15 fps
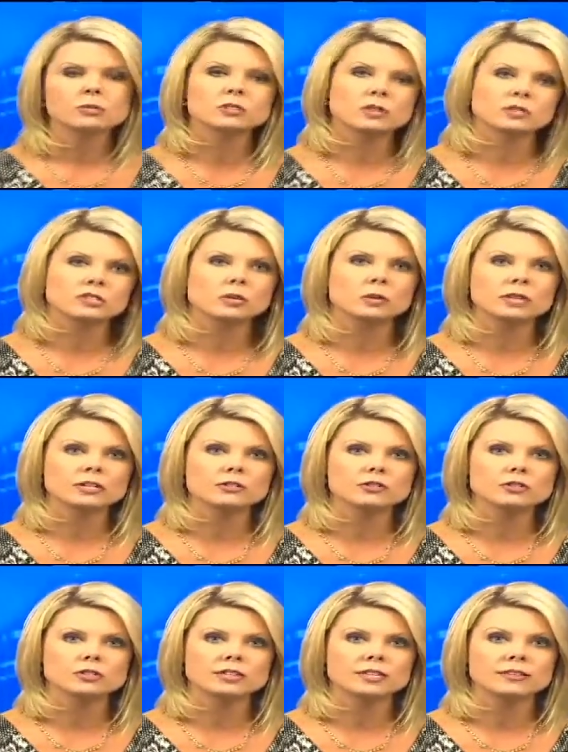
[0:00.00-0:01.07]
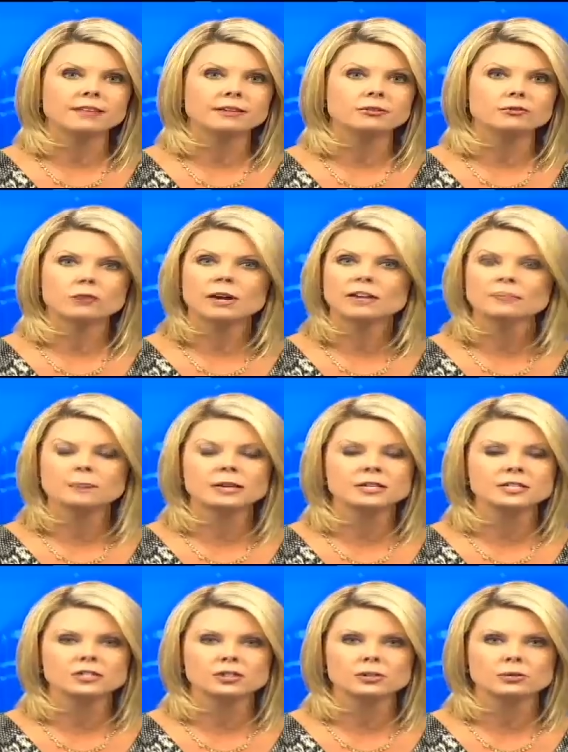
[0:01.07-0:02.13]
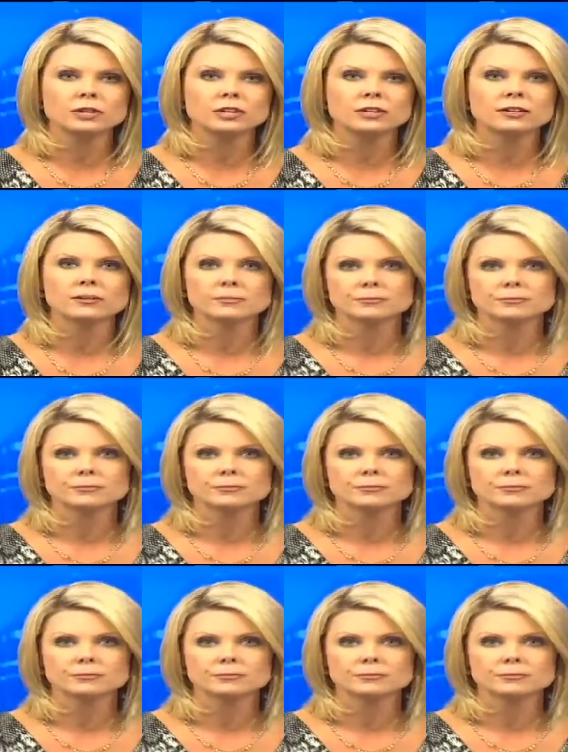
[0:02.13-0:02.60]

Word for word: was also injured in that drive by shooting.